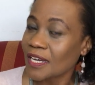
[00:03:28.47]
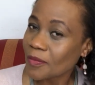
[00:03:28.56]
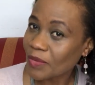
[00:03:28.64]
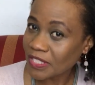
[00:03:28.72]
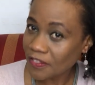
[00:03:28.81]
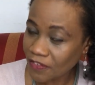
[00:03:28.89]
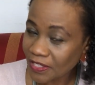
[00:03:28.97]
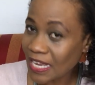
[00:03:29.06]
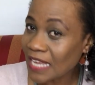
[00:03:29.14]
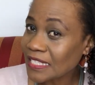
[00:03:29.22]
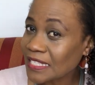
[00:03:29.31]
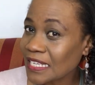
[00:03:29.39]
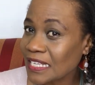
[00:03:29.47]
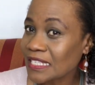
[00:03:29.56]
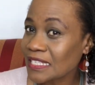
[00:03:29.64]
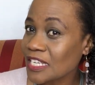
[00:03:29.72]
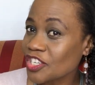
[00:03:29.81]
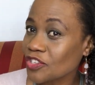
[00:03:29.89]
But if you're trying to
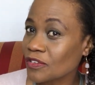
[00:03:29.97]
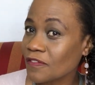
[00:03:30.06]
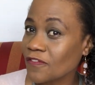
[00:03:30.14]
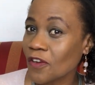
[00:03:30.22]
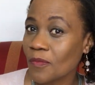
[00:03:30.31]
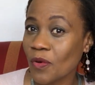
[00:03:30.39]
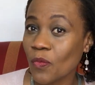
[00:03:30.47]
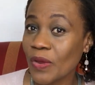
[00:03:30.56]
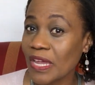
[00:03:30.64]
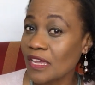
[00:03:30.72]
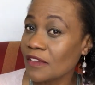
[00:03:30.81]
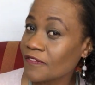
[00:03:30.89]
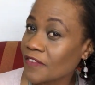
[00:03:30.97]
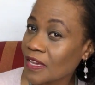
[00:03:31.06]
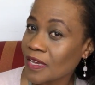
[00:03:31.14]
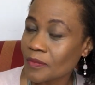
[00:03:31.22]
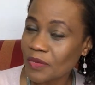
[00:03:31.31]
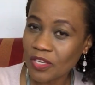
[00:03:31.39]
transition from a weave
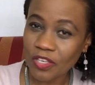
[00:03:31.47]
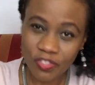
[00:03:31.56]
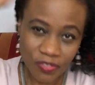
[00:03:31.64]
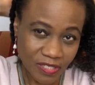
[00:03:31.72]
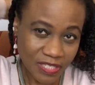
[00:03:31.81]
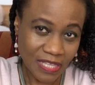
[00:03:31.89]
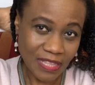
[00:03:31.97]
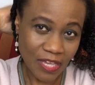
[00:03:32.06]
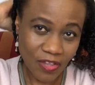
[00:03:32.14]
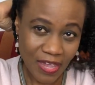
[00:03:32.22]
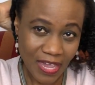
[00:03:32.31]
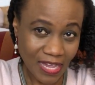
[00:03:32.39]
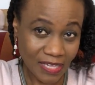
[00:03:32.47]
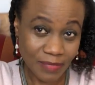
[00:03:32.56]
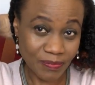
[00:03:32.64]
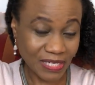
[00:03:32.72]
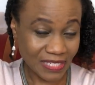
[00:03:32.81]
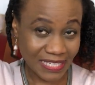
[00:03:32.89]
because you've seen that your hair has
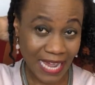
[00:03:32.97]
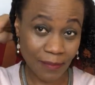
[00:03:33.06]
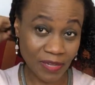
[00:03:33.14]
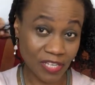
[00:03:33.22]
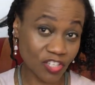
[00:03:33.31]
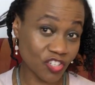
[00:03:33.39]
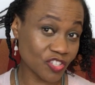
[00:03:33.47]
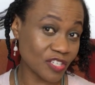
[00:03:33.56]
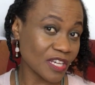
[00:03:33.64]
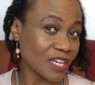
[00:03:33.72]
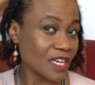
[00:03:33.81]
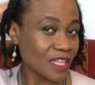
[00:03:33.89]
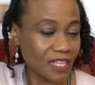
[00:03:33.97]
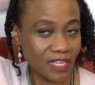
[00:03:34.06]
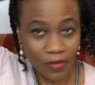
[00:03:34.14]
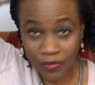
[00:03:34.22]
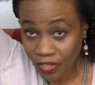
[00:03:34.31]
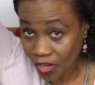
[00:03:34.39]
been damaged, then I
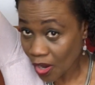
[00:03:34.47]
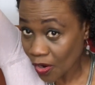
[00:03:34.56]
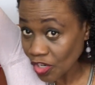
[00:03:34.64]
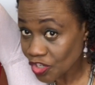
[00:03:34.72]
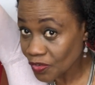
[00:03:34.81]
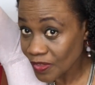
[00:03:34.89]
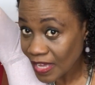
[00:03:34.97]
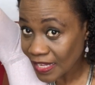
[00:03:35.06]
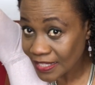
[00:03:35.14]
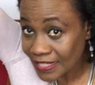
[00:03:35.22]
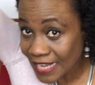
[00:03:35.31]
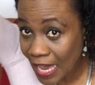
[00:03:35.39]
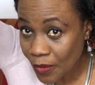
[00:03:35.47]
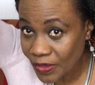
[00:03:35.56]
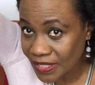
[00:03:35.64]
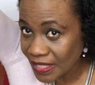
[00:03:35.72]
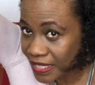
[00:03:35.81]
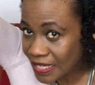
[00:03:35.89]
would encourage you that now
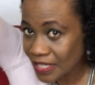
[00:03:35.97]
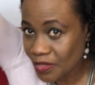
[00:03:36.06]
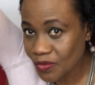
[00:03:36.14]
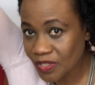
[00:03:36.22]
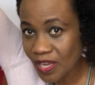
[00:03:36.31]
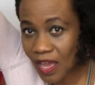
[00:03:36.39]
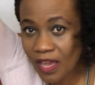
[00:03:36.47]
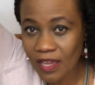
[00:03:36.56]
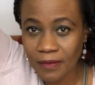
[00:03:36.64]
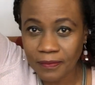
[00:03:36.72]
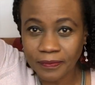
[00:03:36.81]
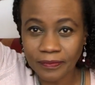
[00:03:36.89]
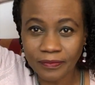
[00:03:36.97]
is a really good time